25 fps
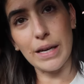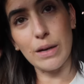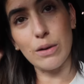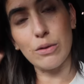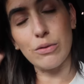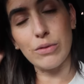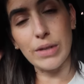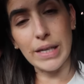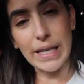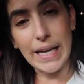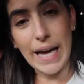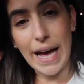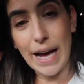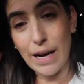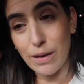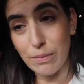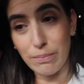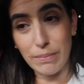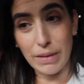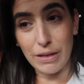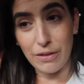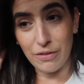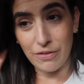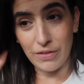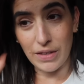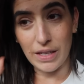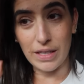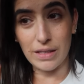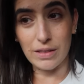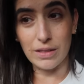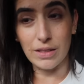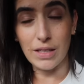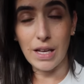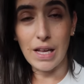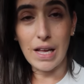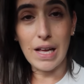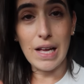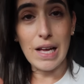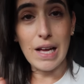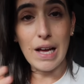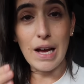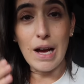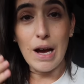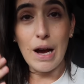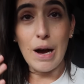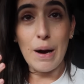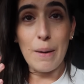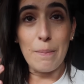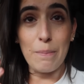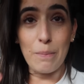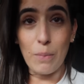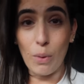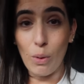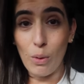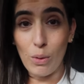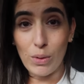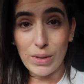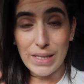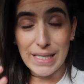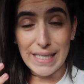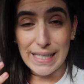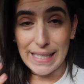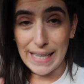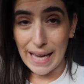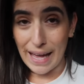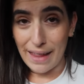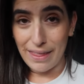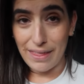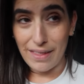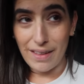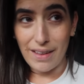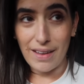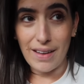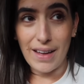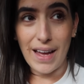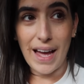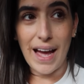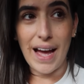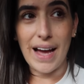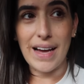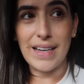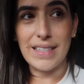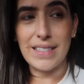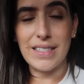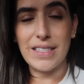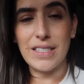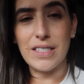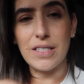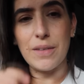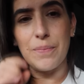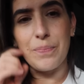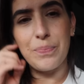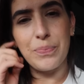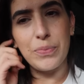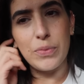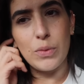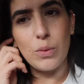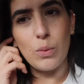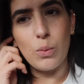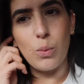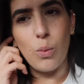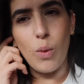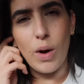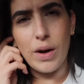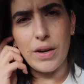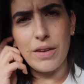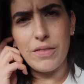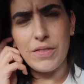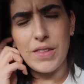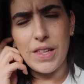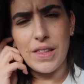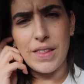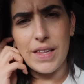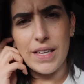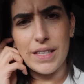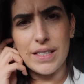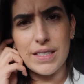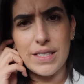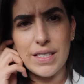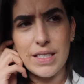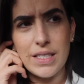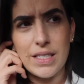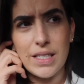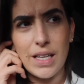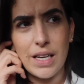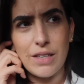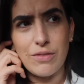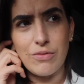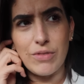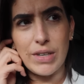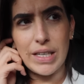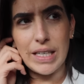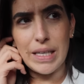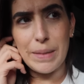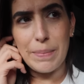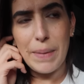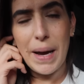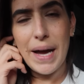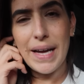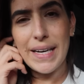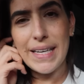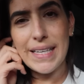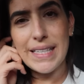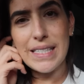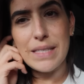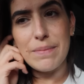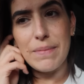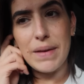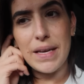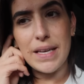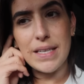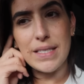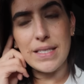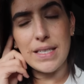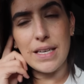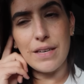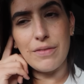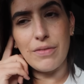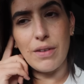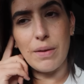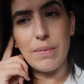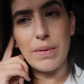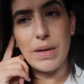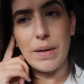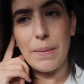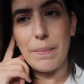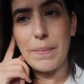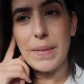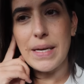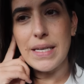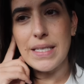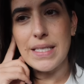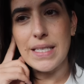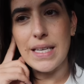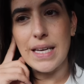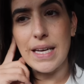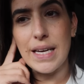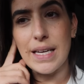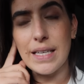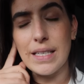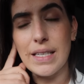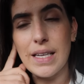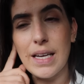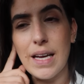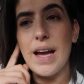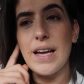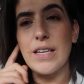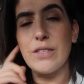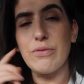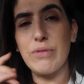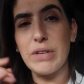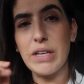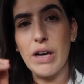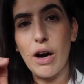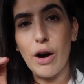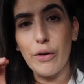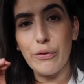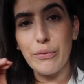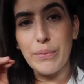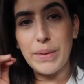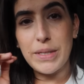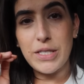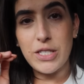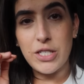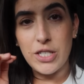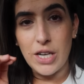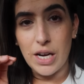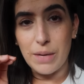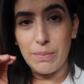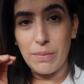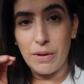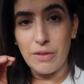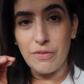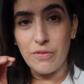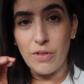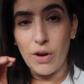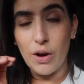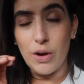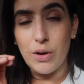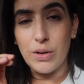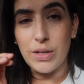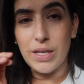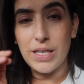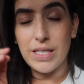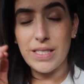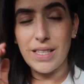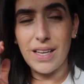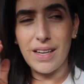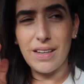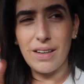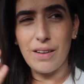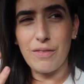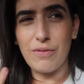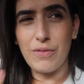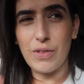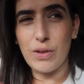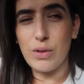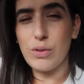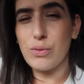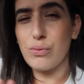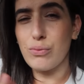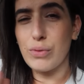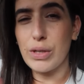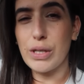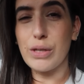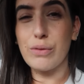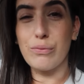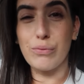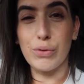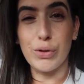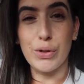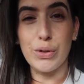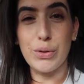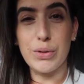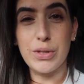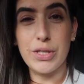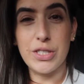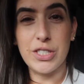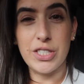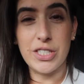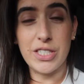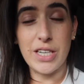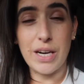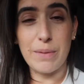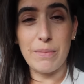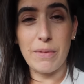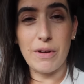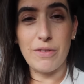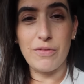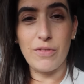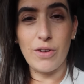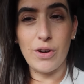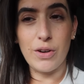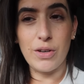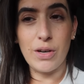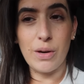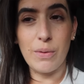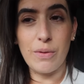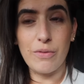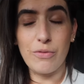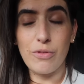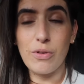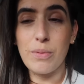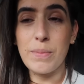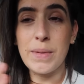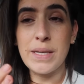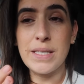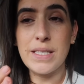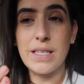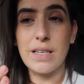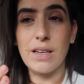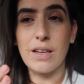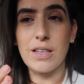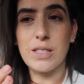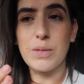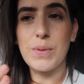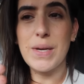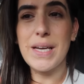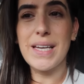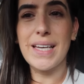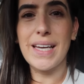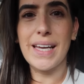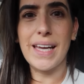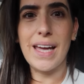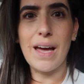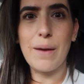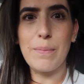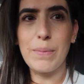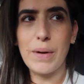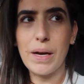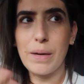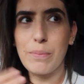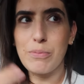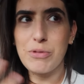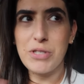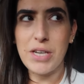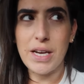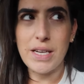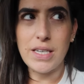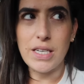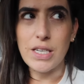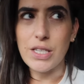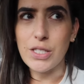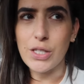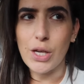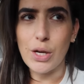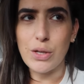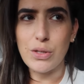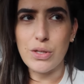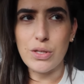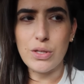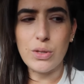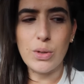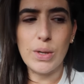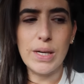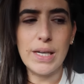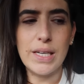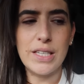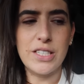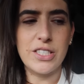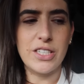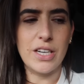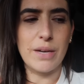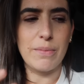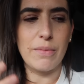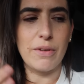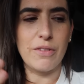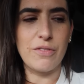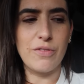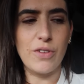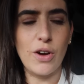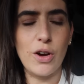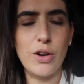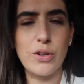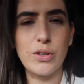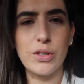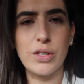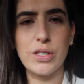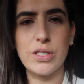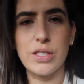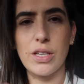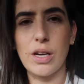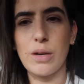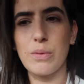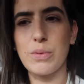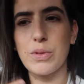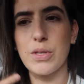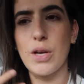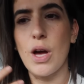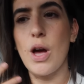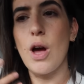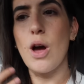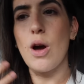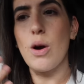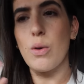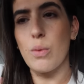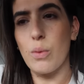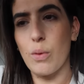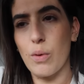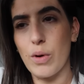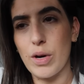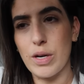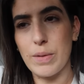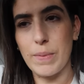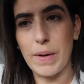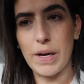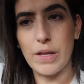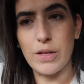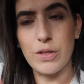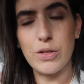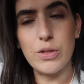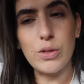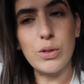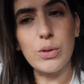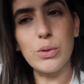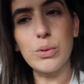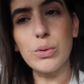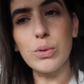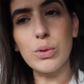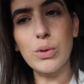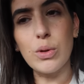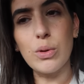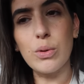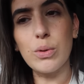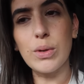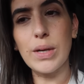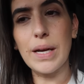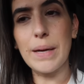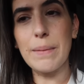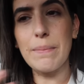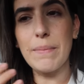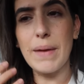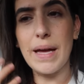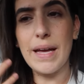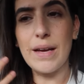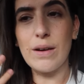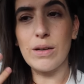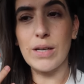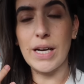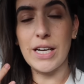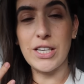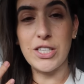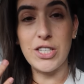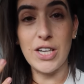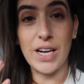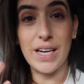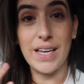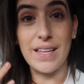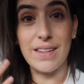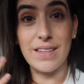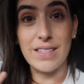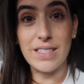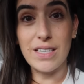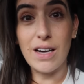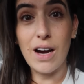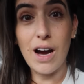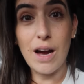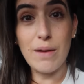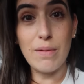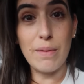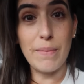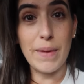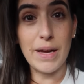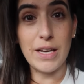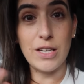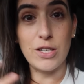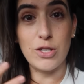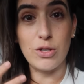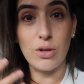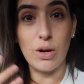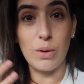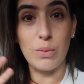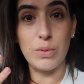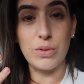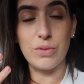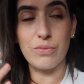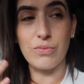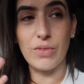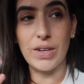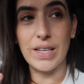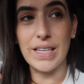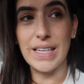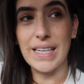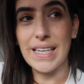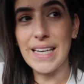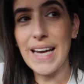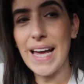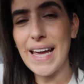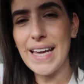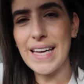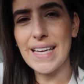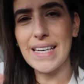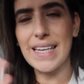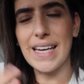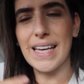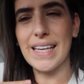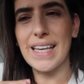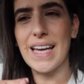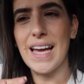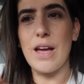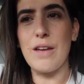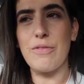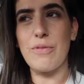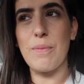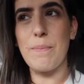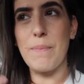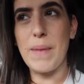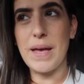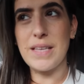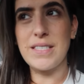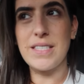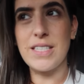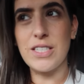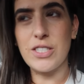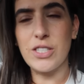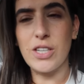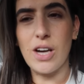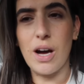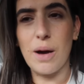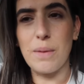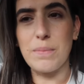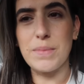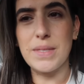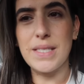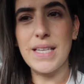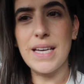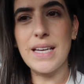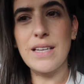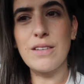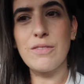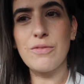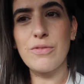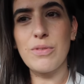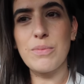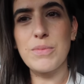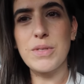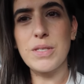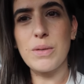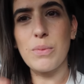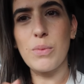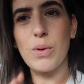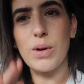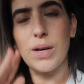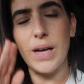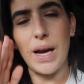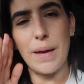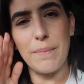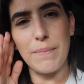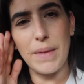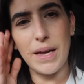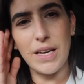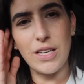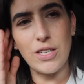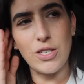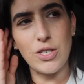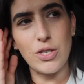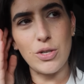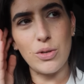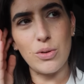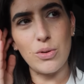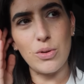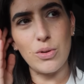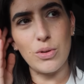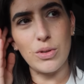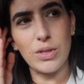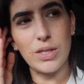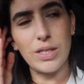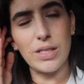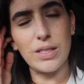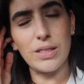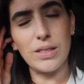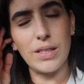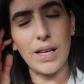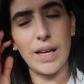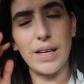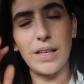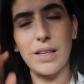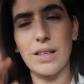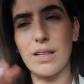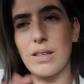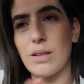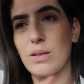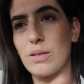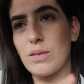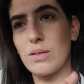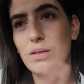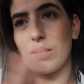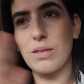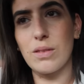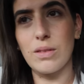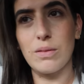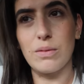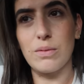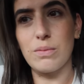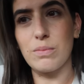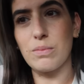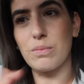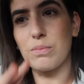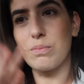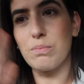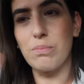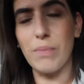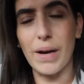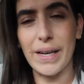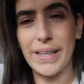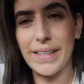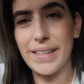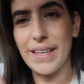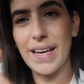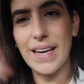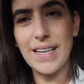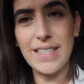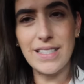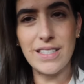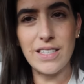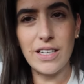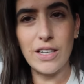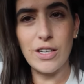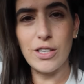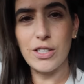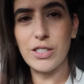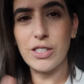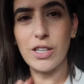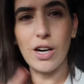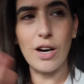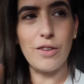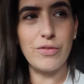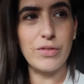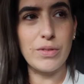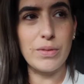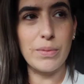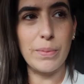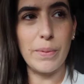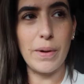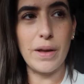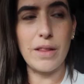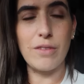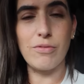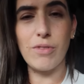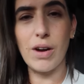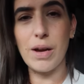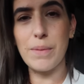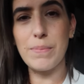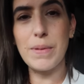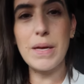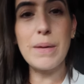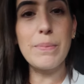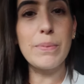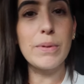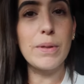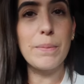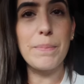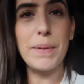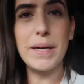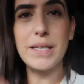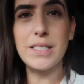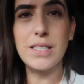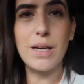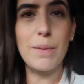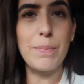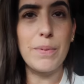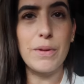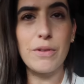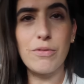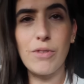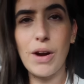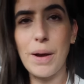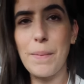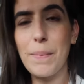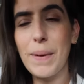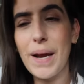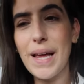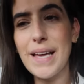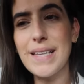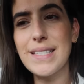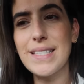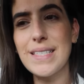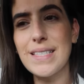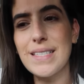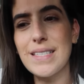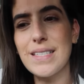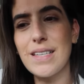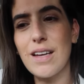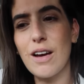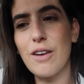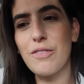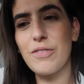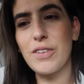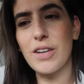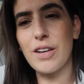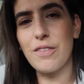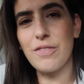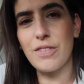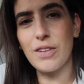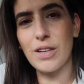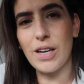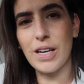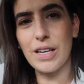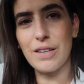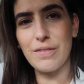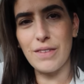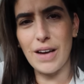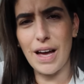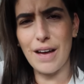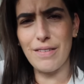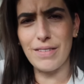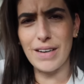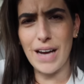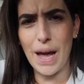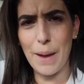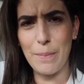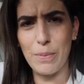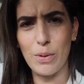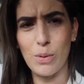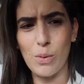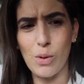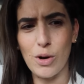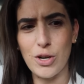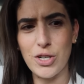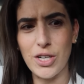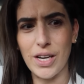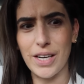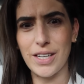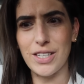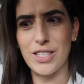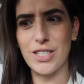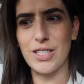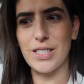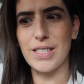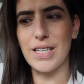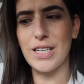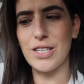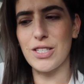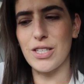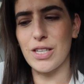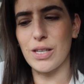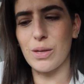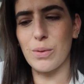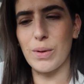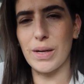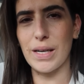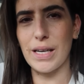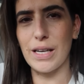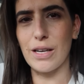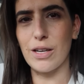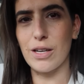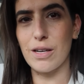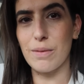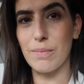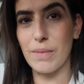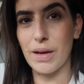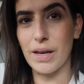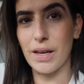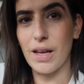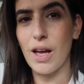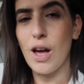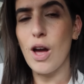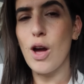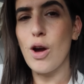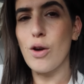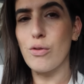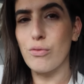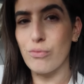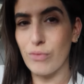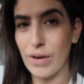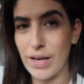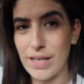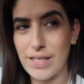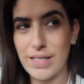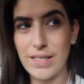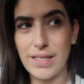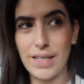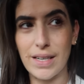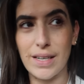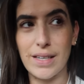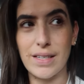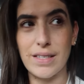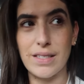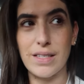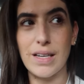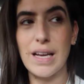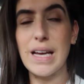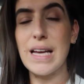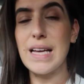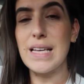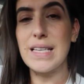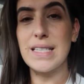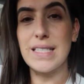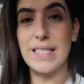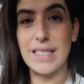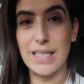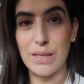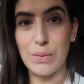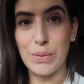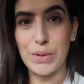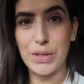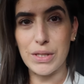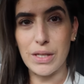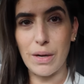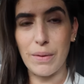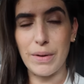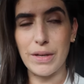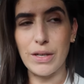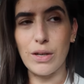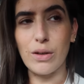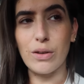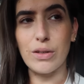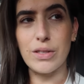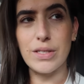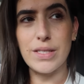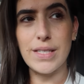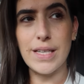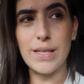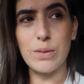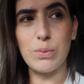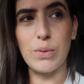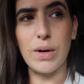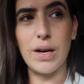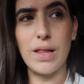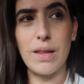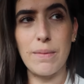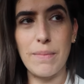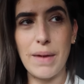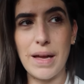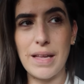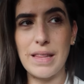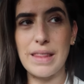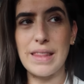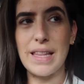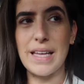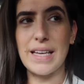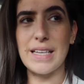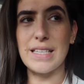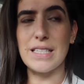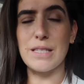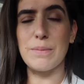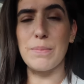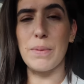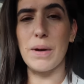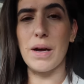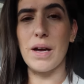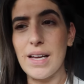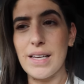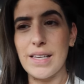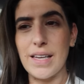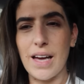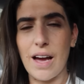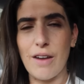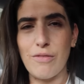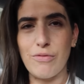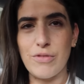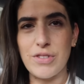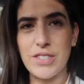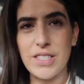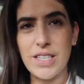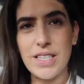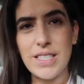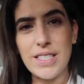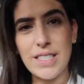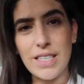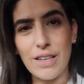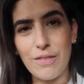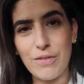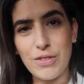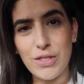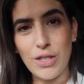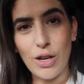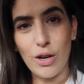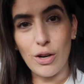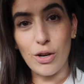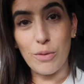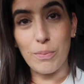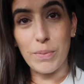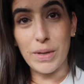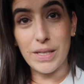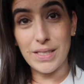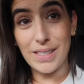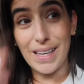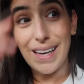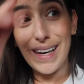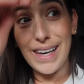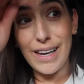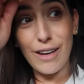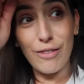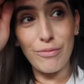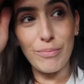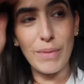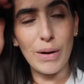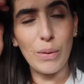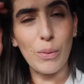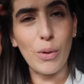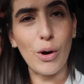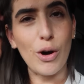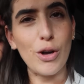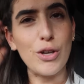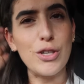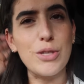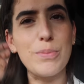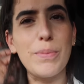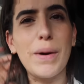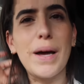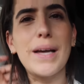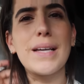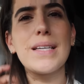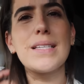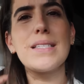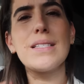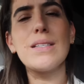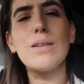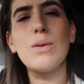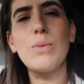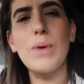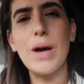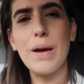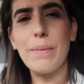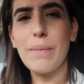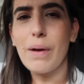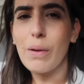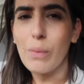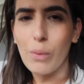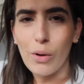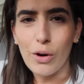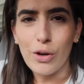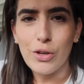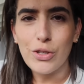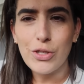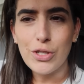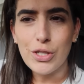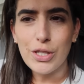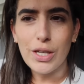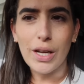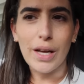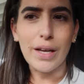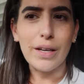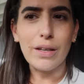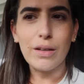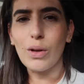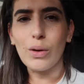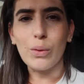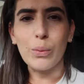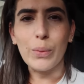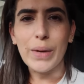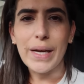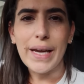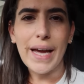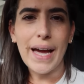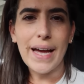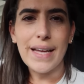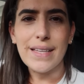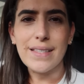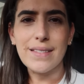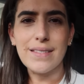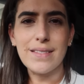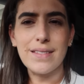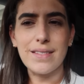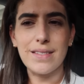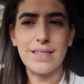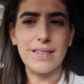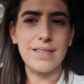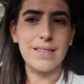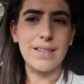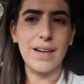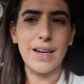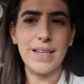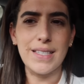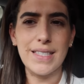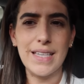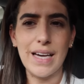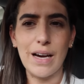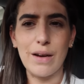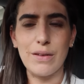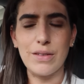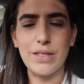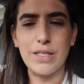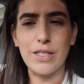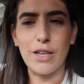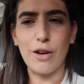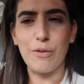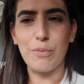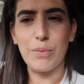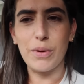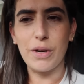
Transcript: it will really help me feel more together and one of the things that's like really panics me is that if I'm in a meeting, it's really hard for me to check my phone. It's like feels really rude to check my phone. I went for a meeting last week and I kept like pretending to go to the toilet to check my phone because I was worried about the school calling me or like checking the time and making sure I wasn't running late. And like if a message comes in from someone, like making sure like my kids are looked after by the right people and picked up at the right place and stuff and I feel like if I have an Apple Watch I can just literally quickly look at my wrist and see what's going on. So that's one of the main things. But yeah, I've resisted it for so long because I love my watch, but I can still wear my watch like on weekends and nights out and stuff.